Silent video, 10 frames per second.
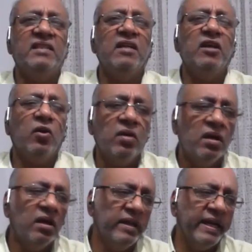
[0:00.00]
age. Now,
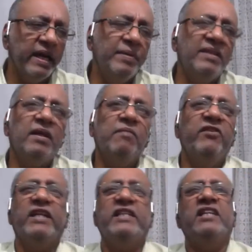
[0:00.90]
there can be some
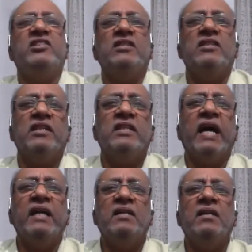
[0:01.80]
variations in
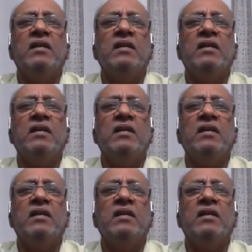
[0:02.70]
that.